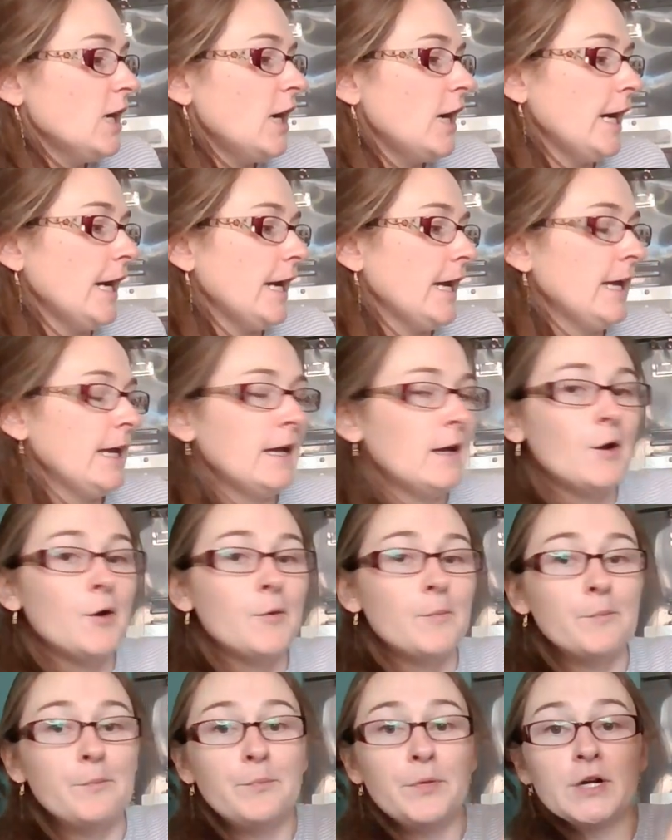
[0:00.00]
All right.
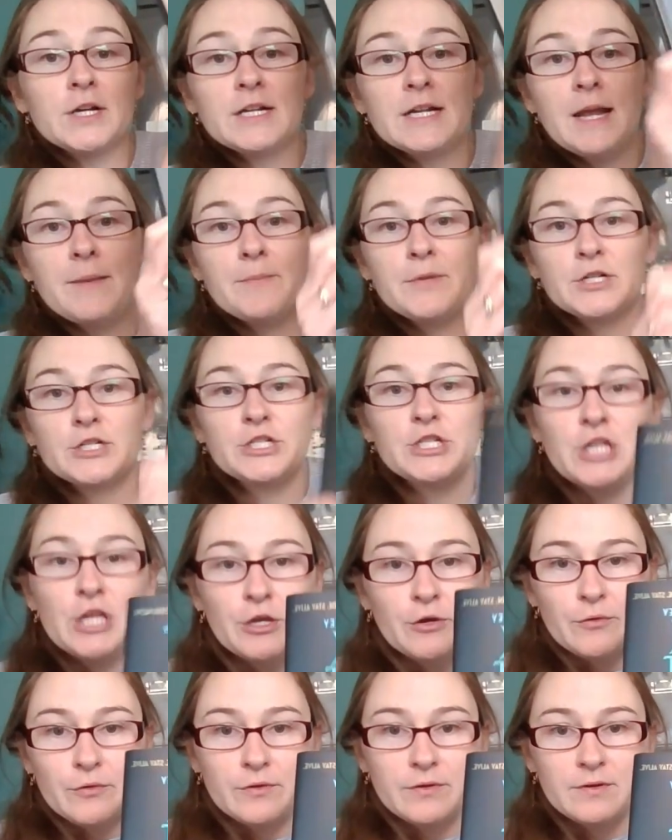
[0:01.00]
Book number
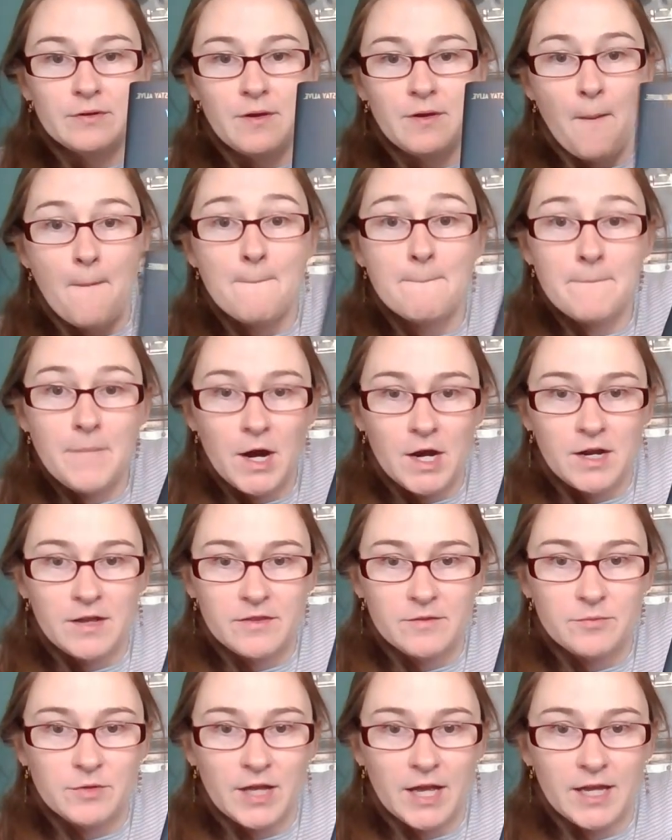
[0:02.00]
2, Mark
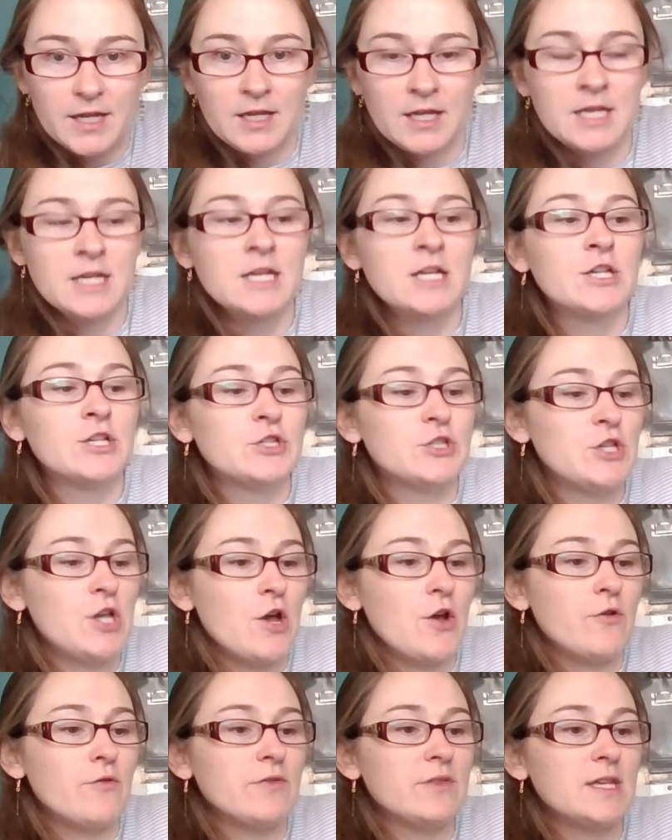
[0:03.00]
of the Plague.
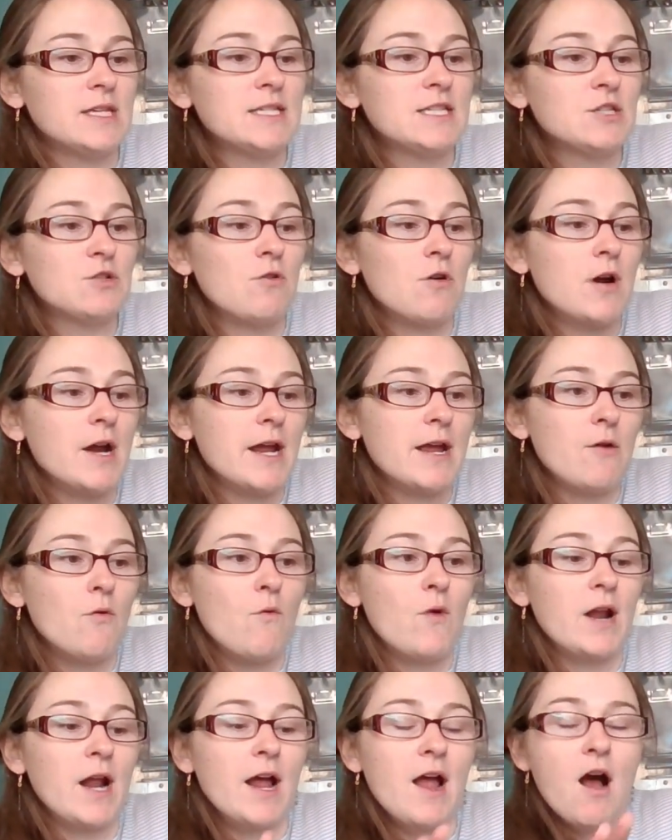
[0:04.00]
So this story,
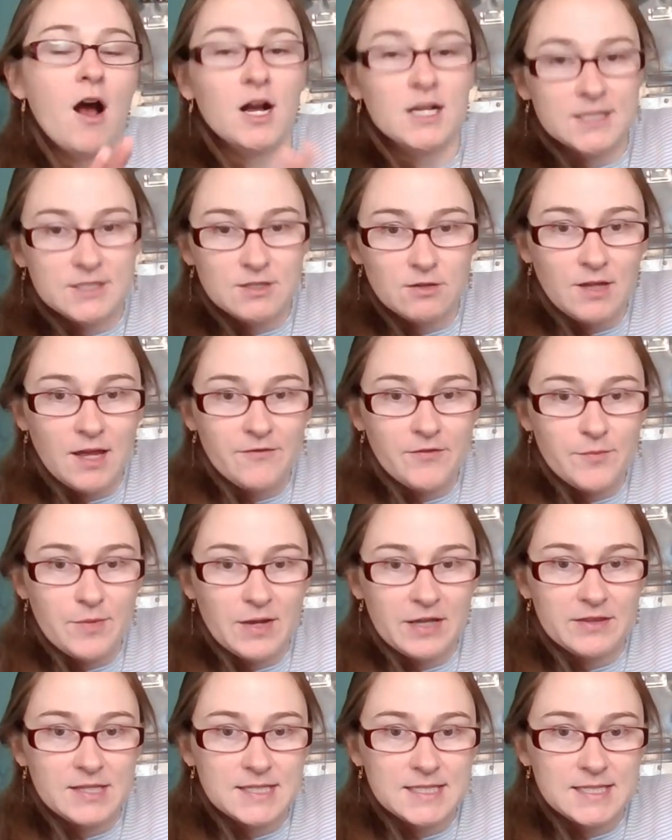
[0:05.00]
what I also love
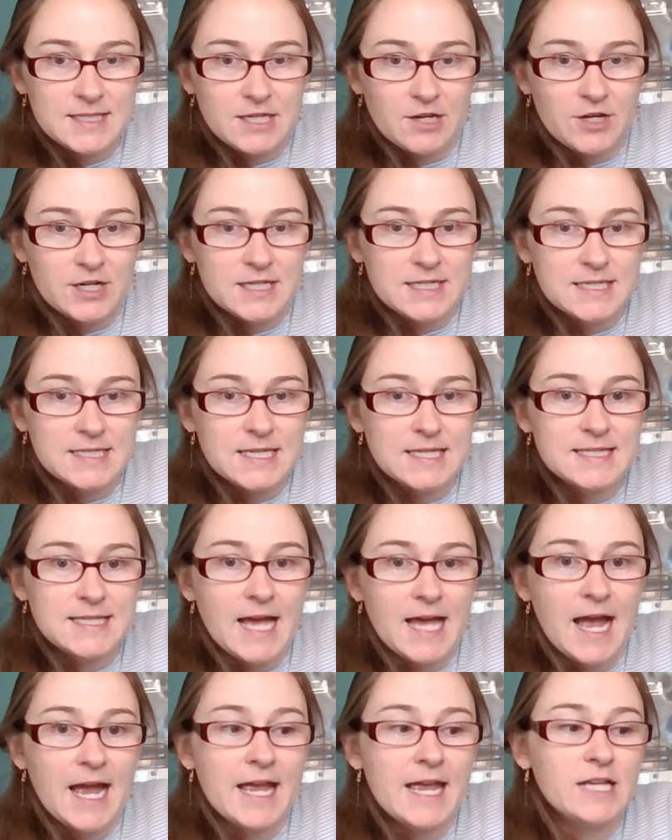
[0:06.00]
about this series is
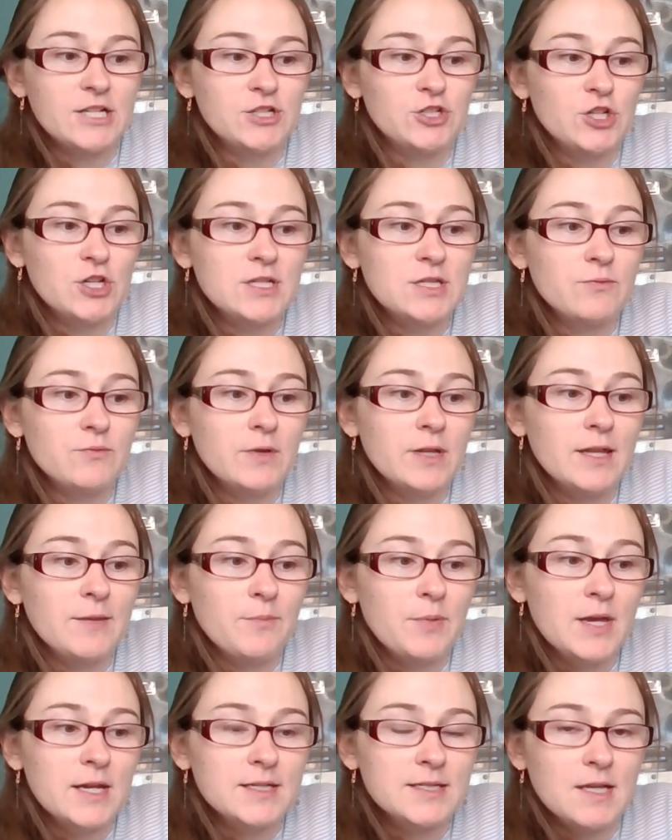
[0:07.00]
that it just really
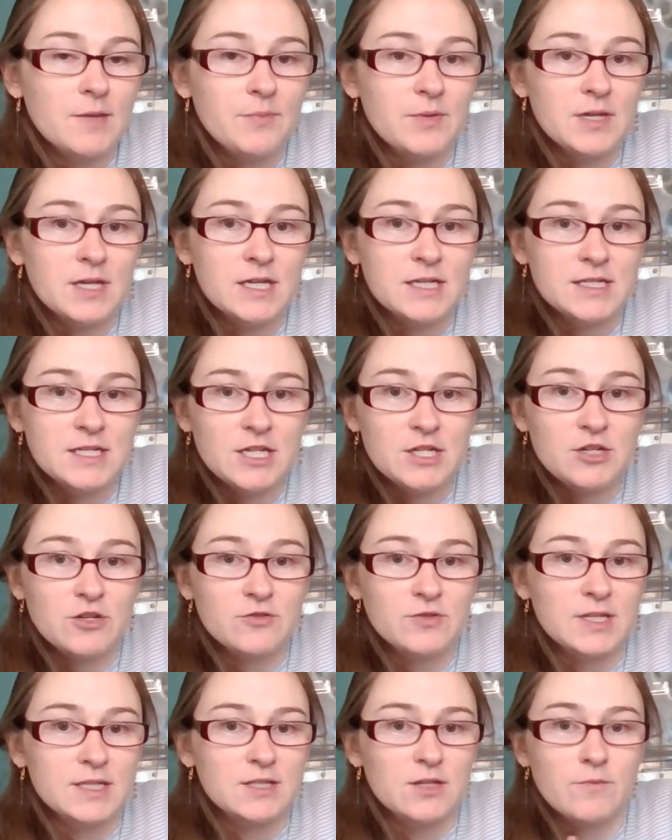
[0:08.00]
picks up and
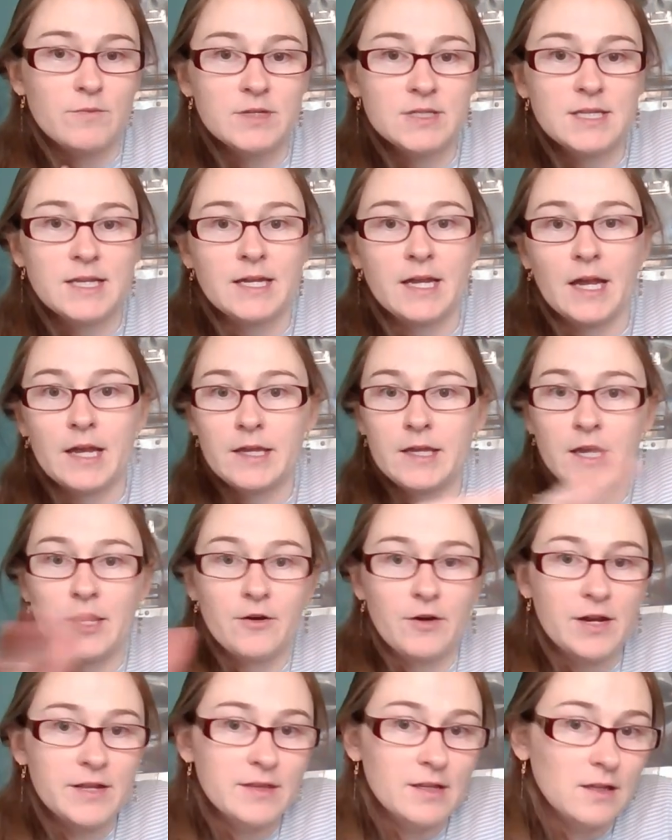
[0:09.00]
continues. It's almost like a
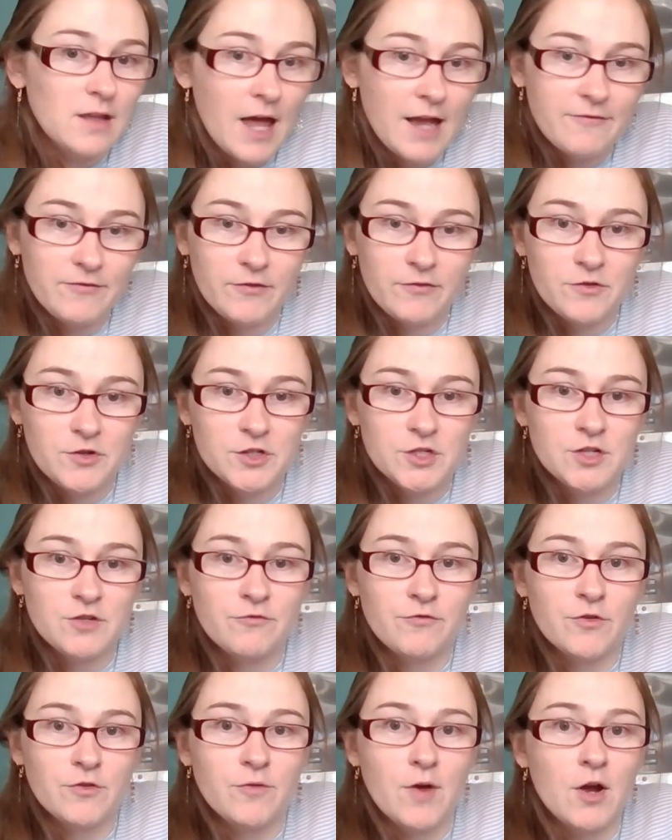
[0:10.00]
year in the life of
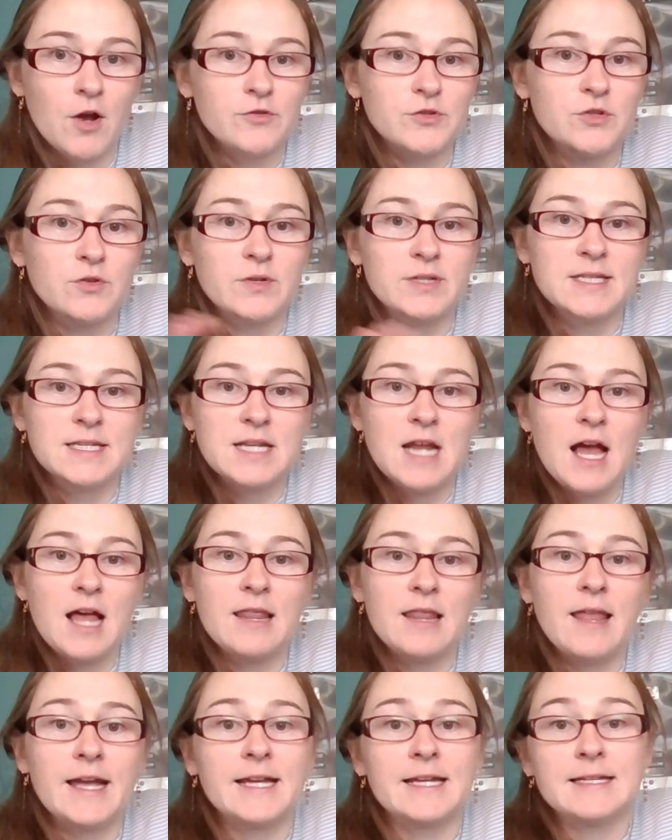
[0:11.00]
Christopher Rowe. So it's
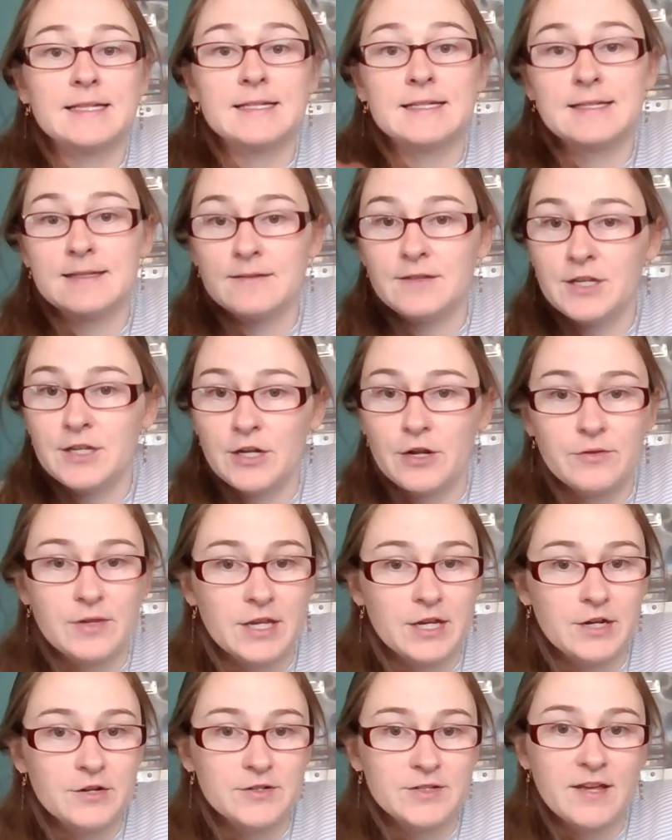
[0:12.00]
not like,
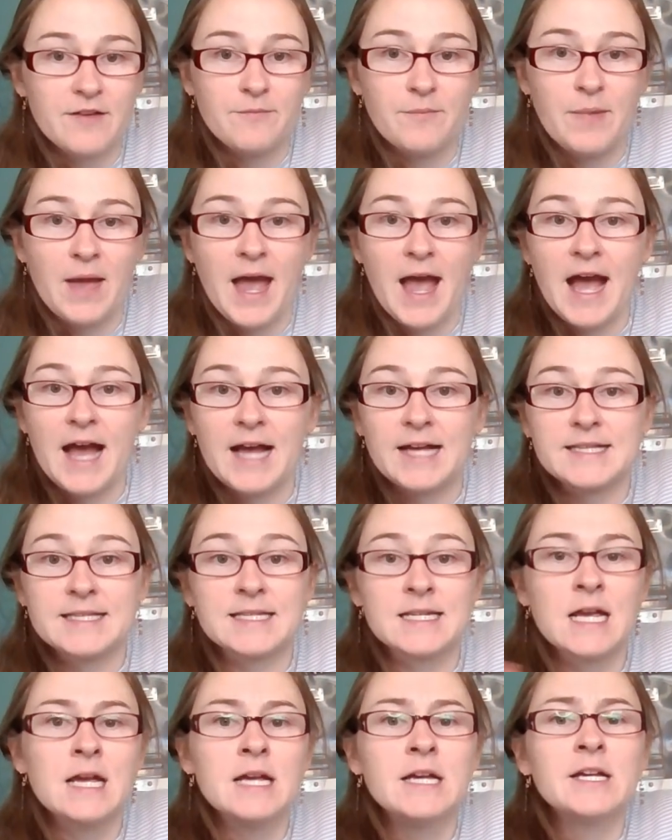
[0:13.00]
years have
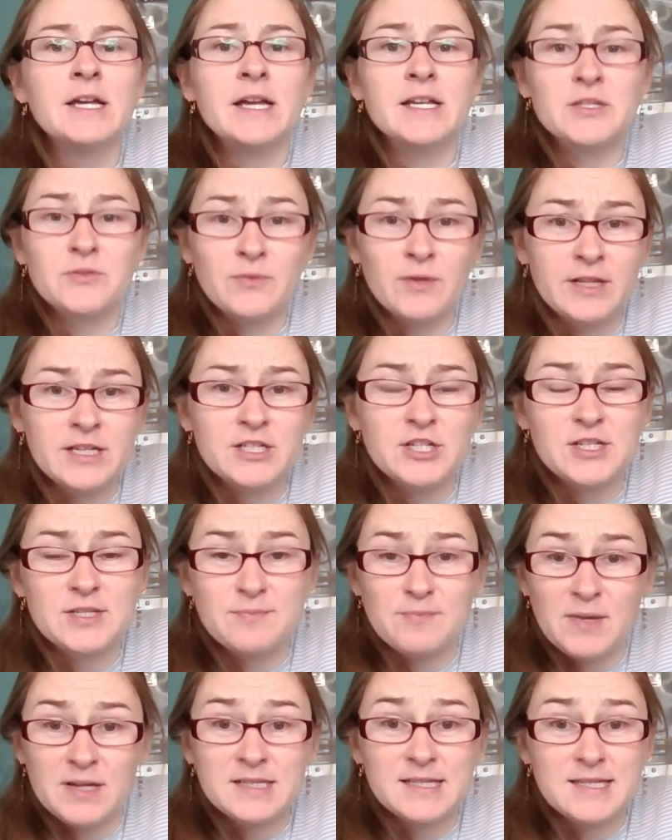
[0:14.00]
passed. It's really
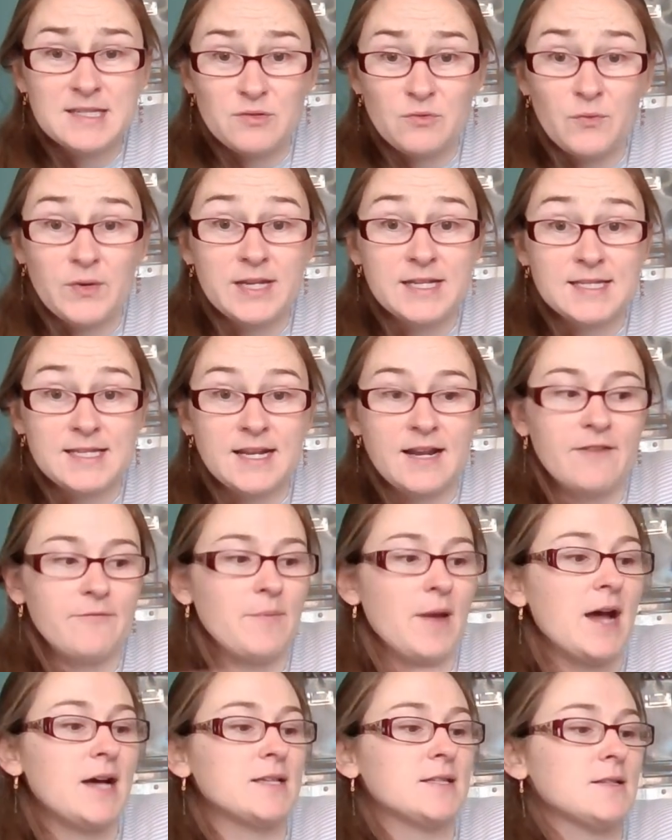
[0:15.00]
just months and weeks that have
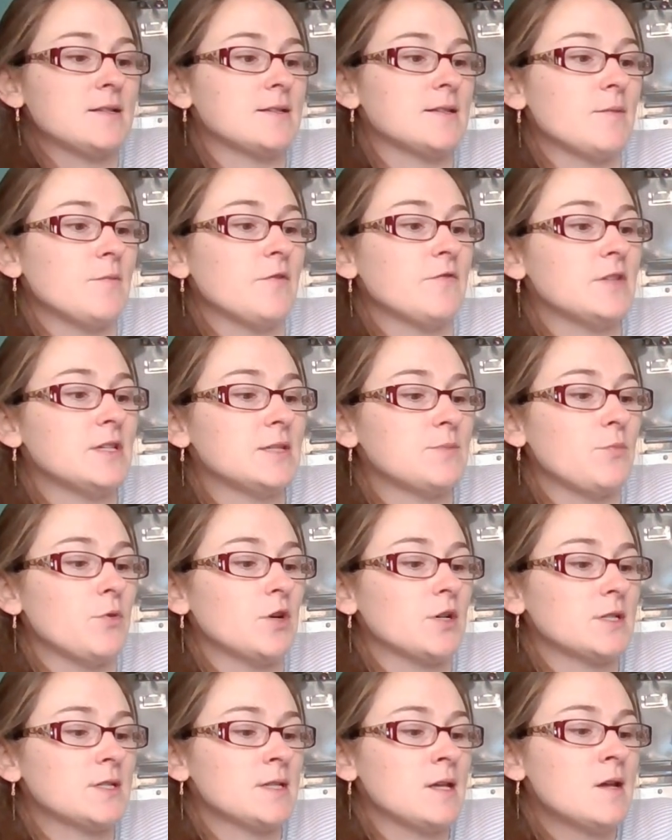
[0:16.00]
passed in some of these
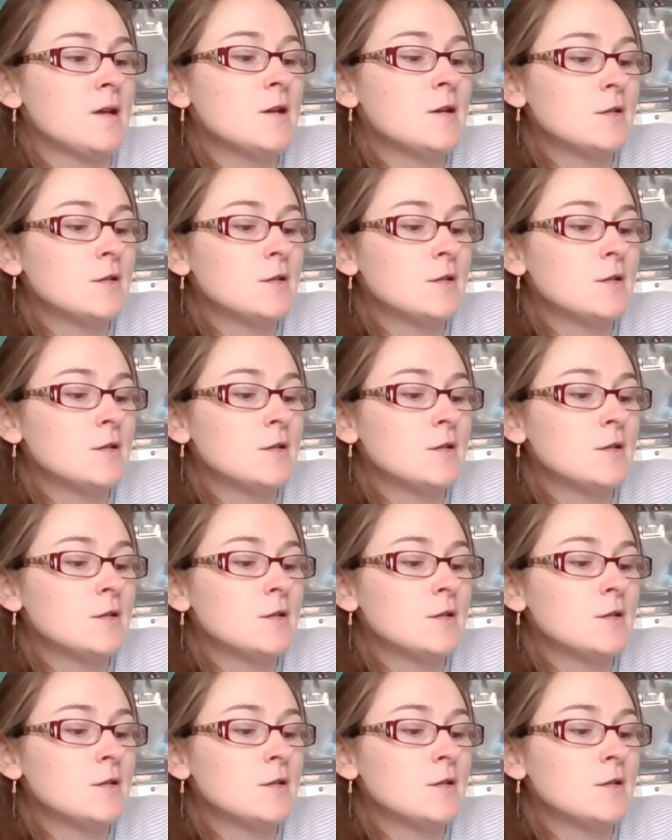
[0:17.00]
books.